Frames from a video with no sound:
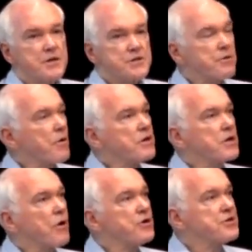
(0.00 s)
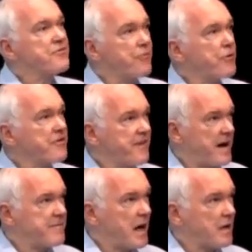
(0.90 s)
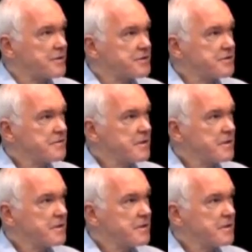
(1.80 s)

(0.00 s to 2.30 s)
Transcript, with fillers: so it only costs you $45